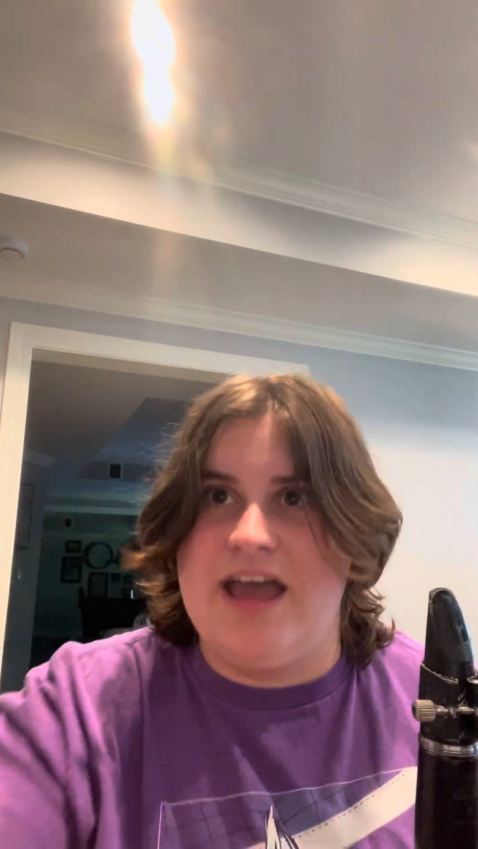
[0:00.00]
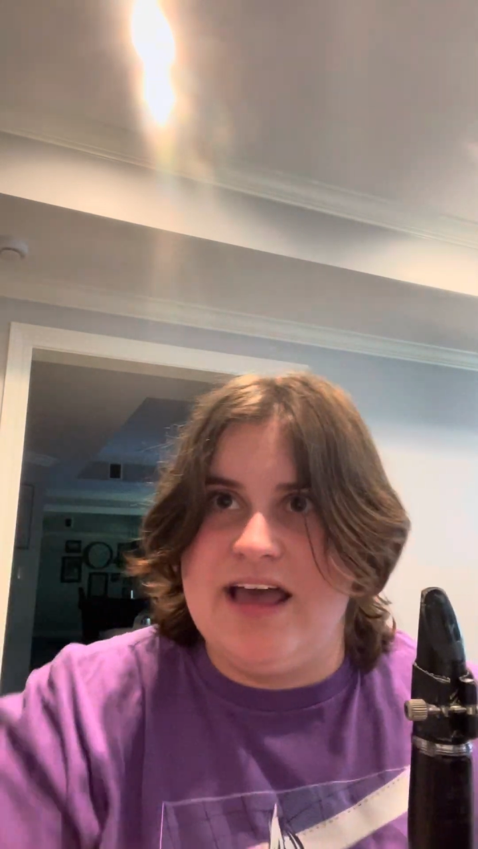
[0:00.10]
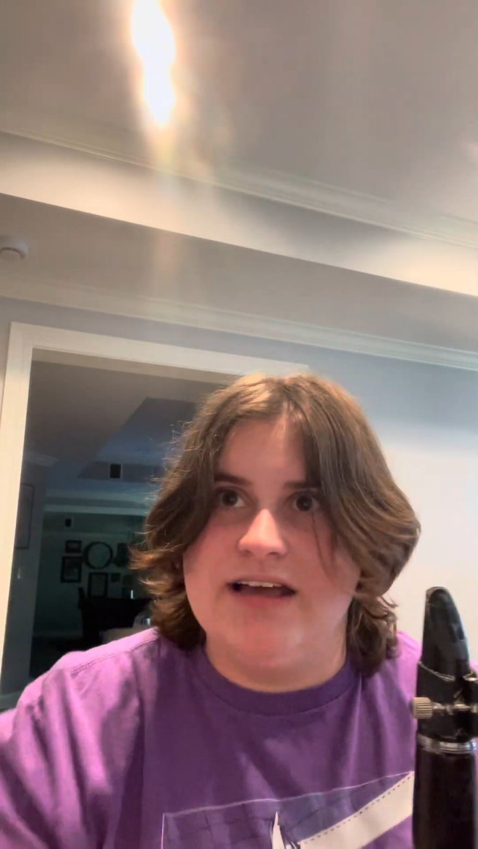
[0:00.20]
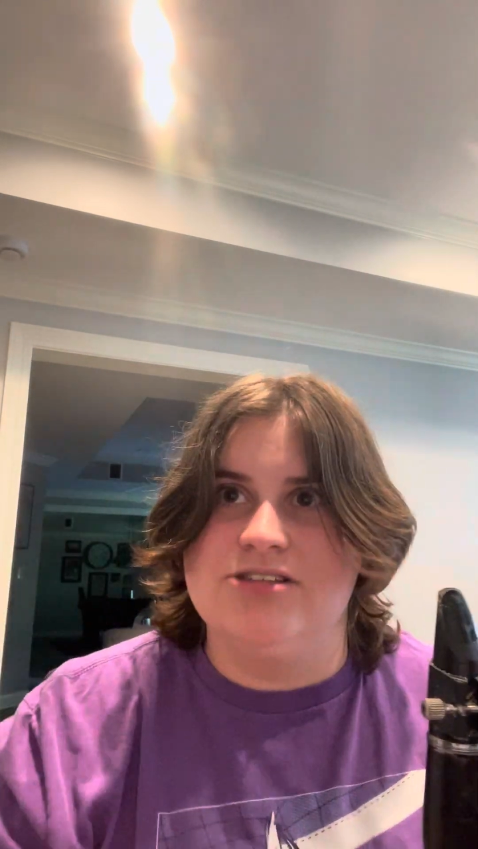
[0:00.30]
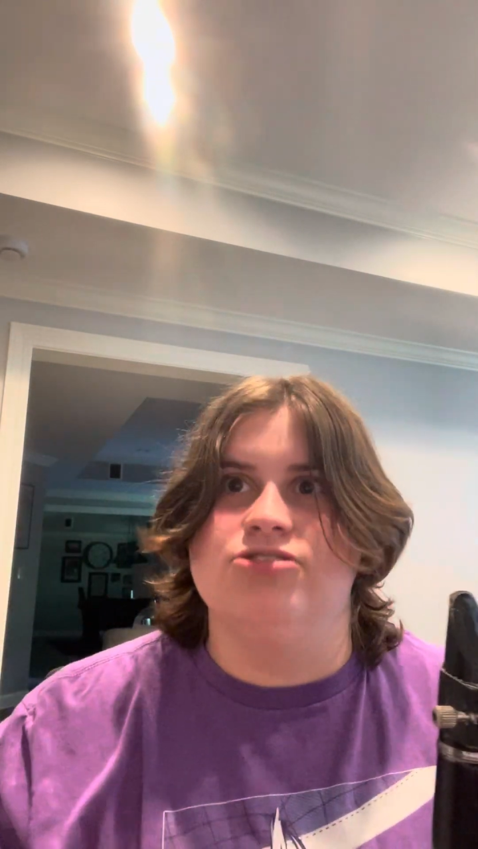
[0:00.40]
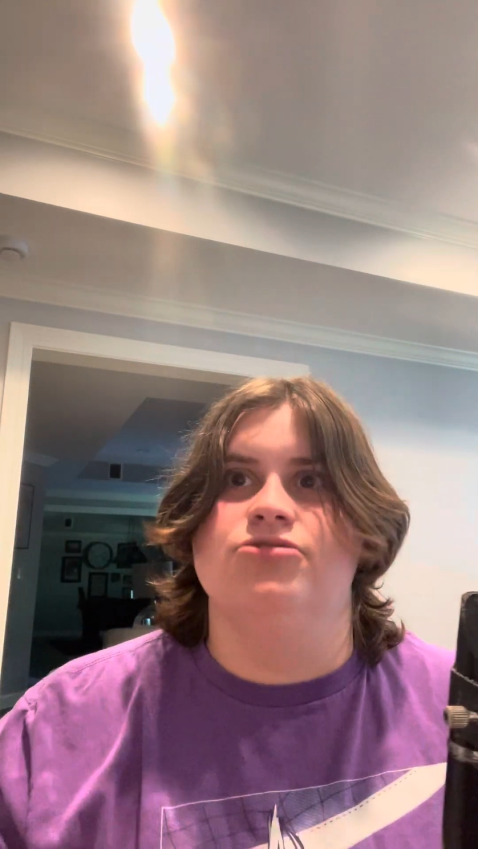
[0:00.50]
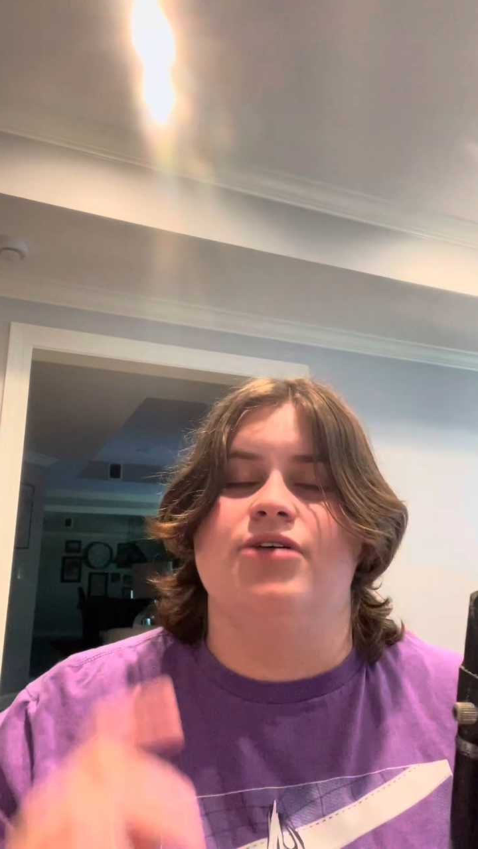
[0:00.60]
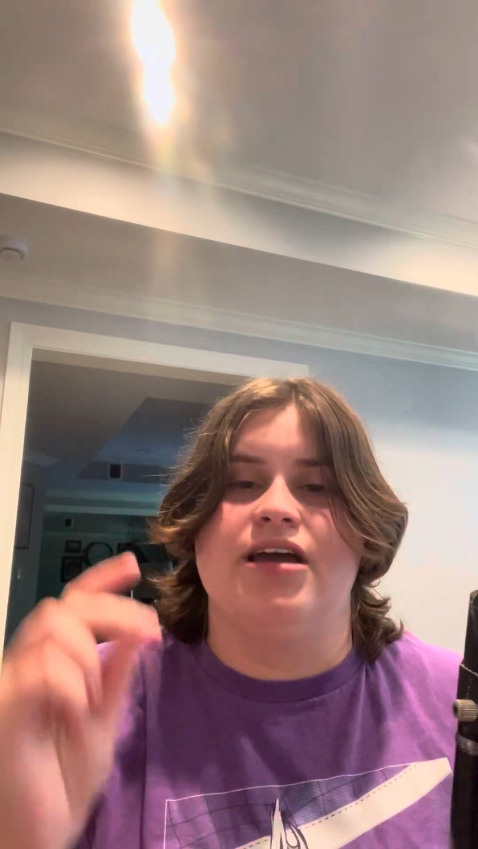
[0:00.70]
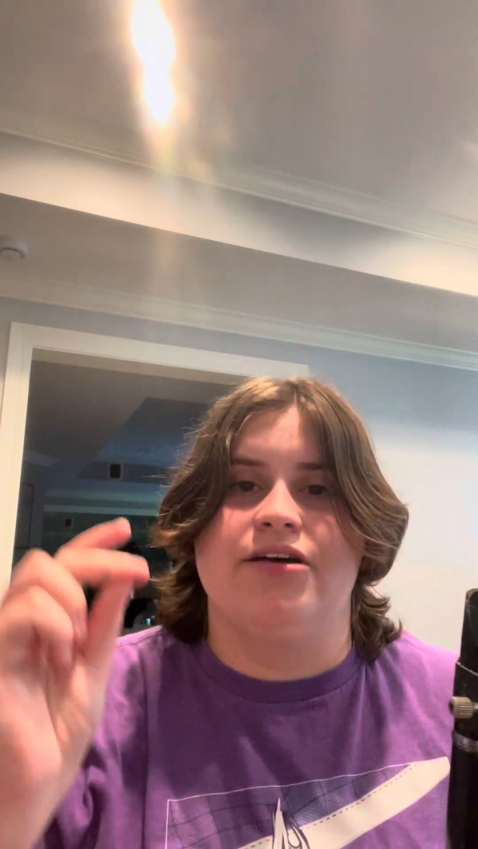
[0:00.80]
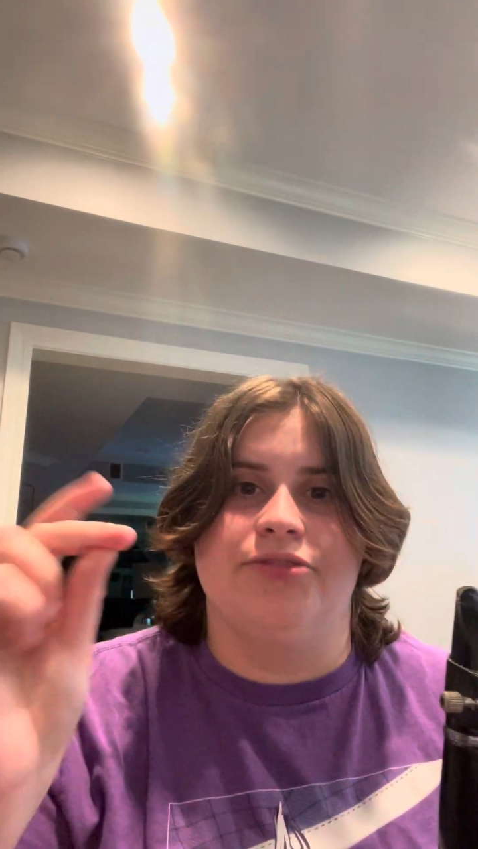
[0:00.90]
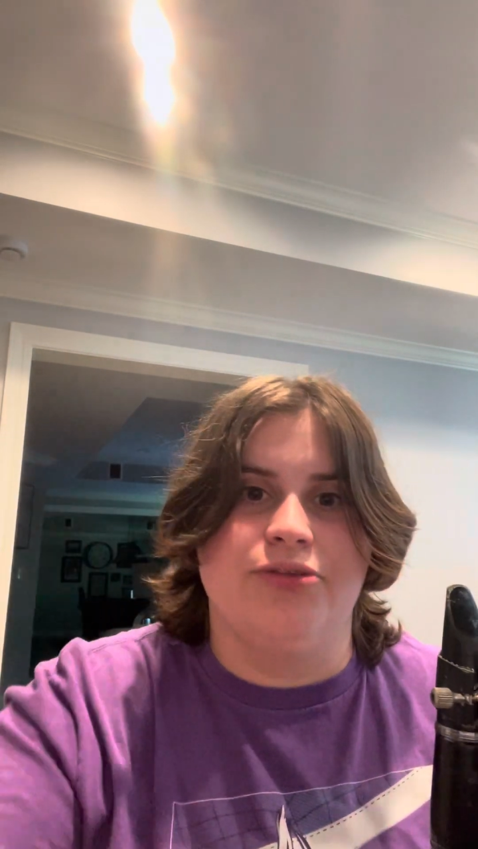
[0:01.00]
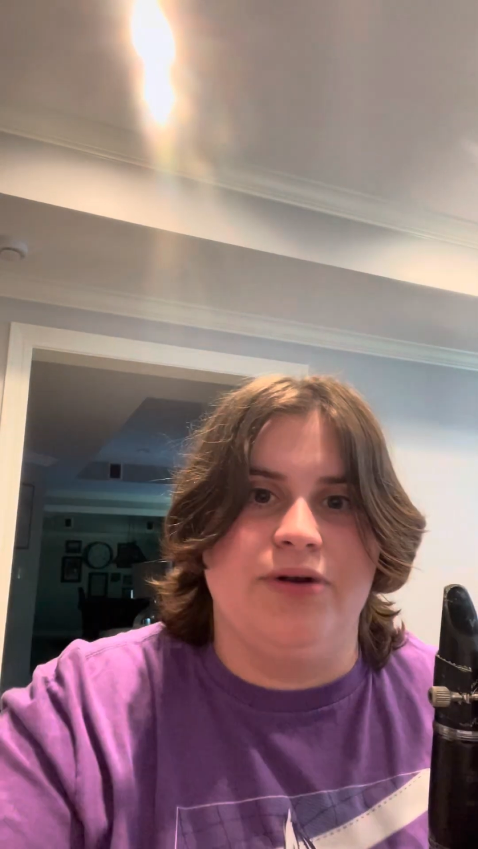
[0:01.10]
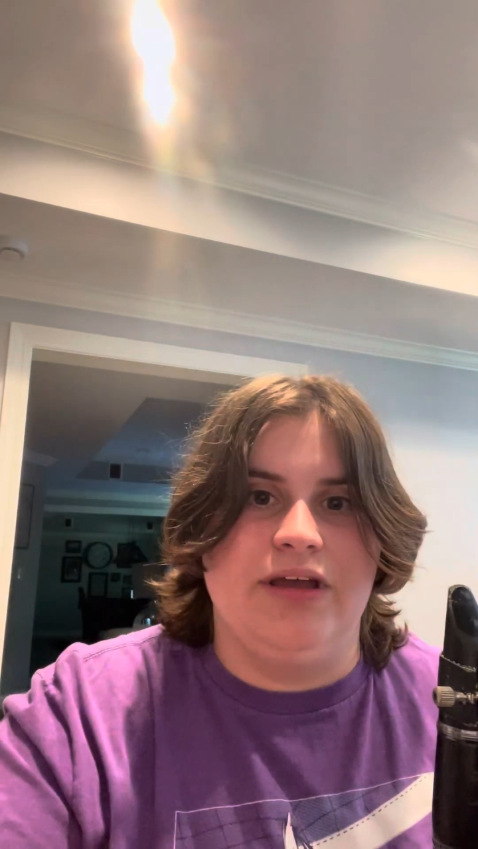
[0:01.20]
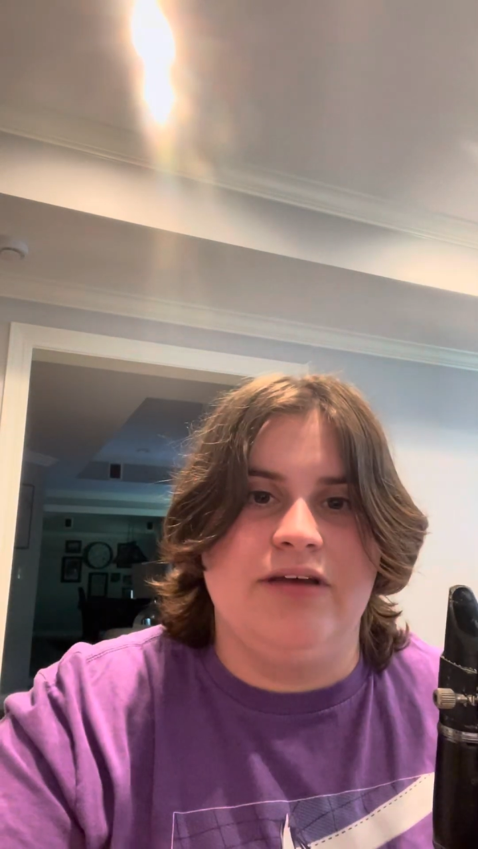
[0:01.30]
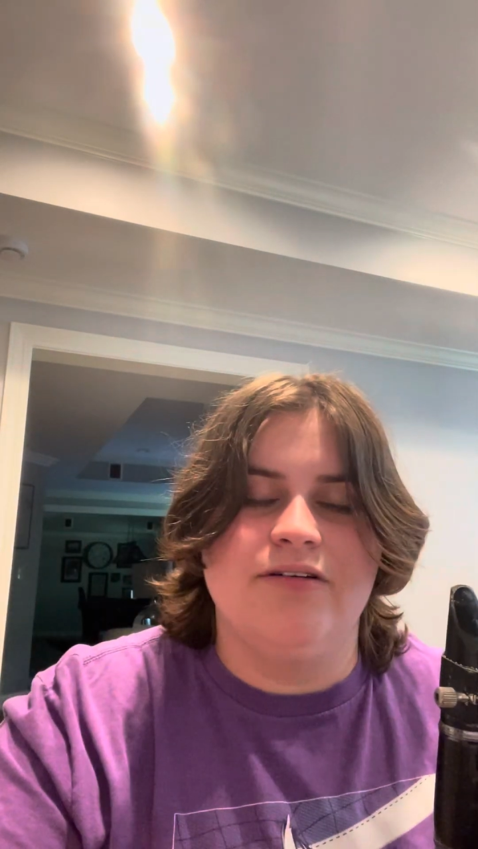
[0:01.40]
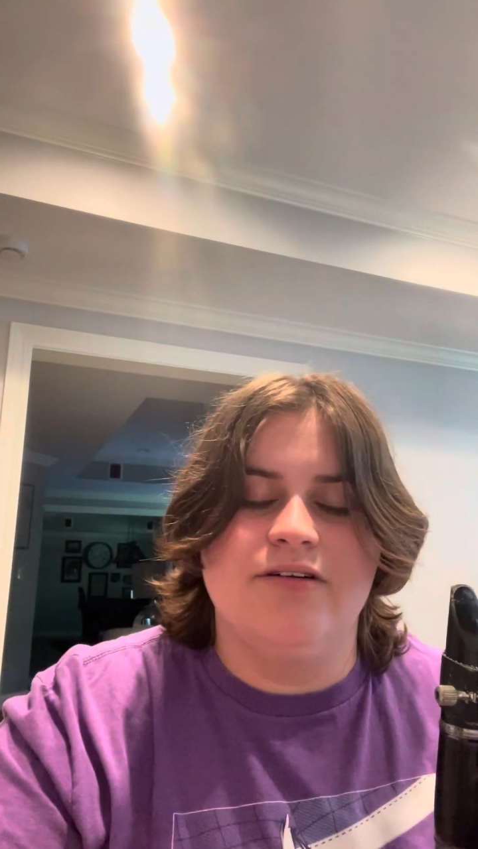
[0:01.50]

and 2 and 3.